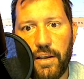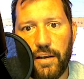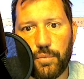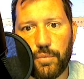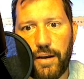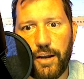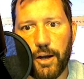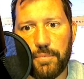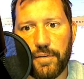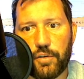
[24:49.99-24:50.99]
is what
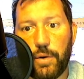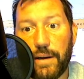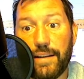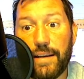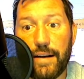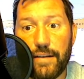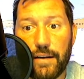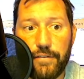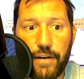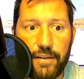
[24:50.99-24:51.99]
helped us quickly
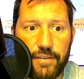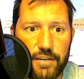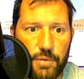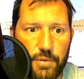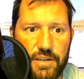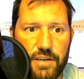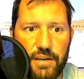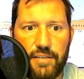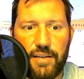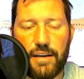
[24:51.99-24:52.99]
identify the situation
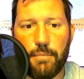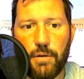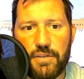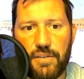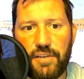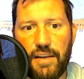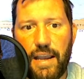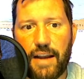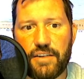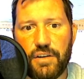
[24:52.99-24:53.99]
and take emergency
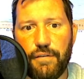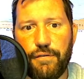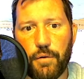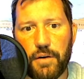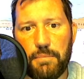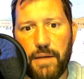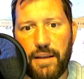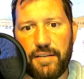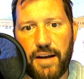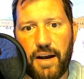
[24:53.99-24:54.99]
action afforded by
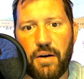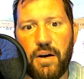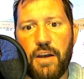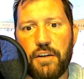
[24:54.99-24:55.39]
the DAO